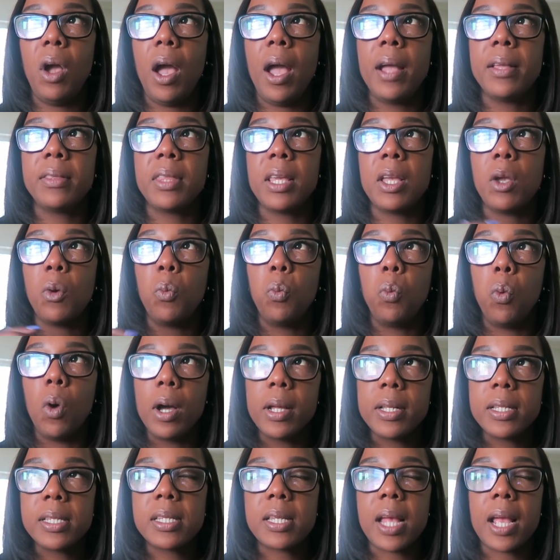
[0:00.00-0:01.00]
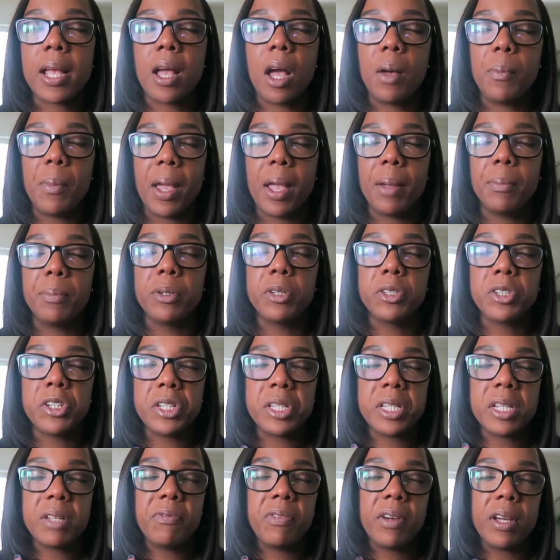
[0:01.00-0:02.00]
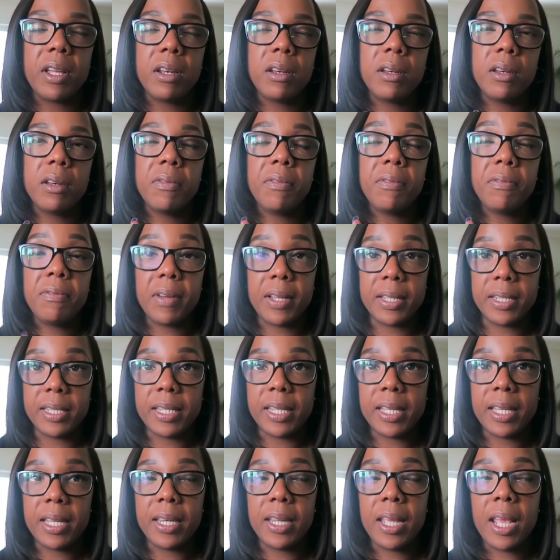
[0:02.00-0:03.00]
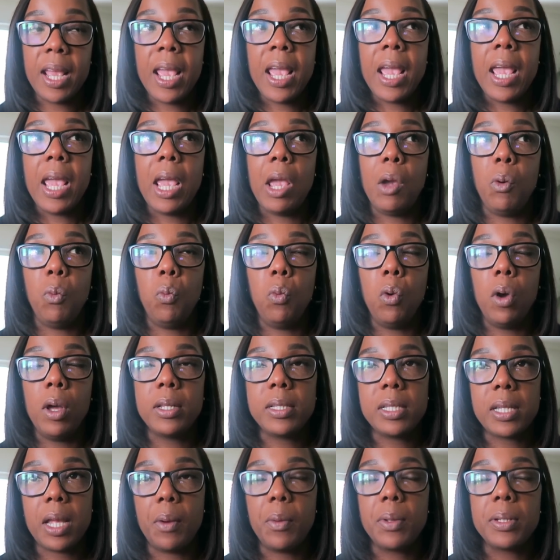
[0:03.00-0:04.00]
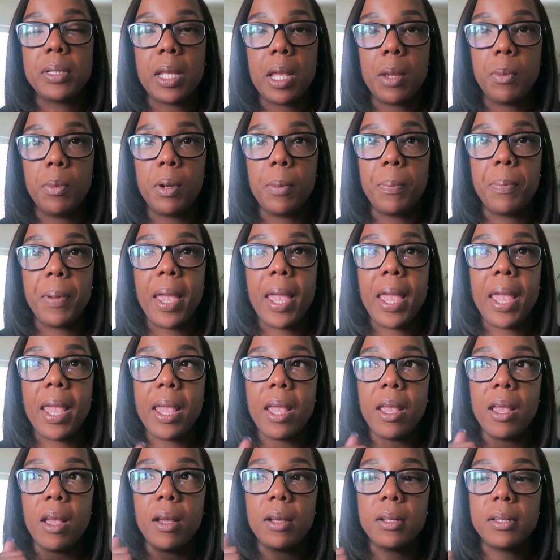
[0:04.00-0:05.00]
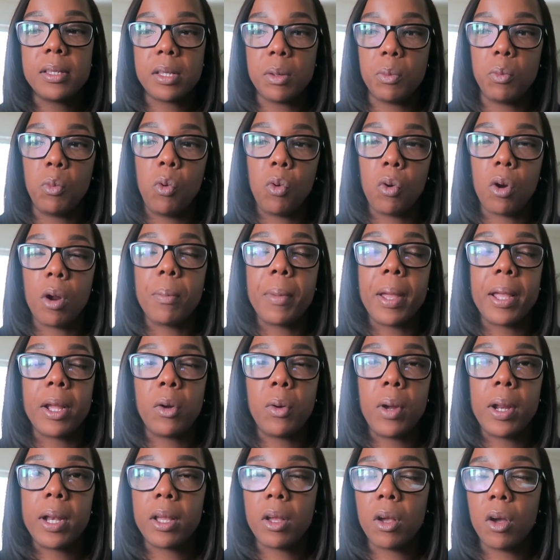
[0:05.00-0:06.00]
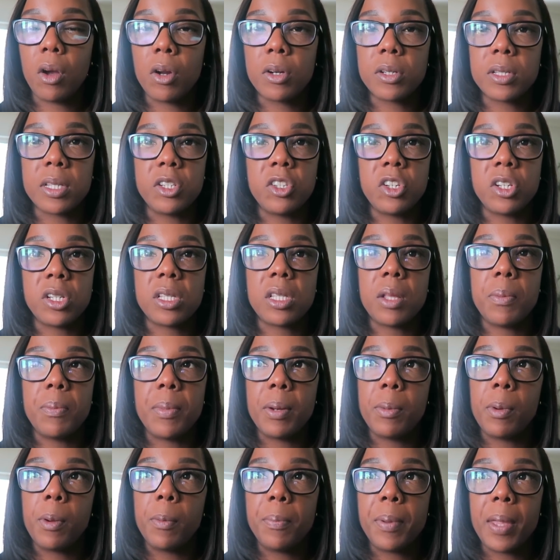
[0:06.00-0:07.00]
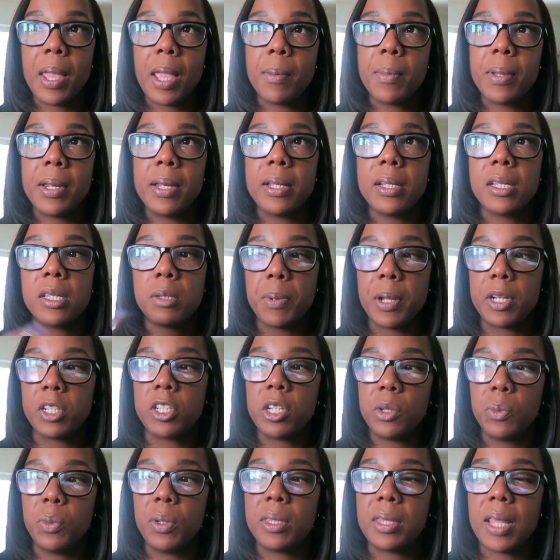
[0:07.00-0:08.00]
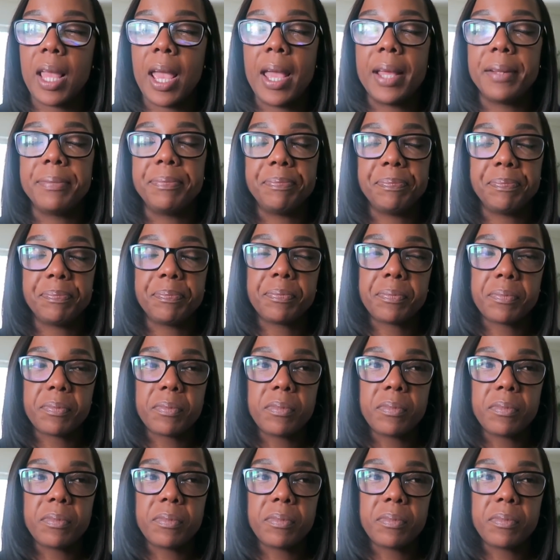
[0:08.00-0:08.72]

I think once I got my emergency fund funded and once I was able to pay some more on my credit cards than just the minimum payment, especially with that,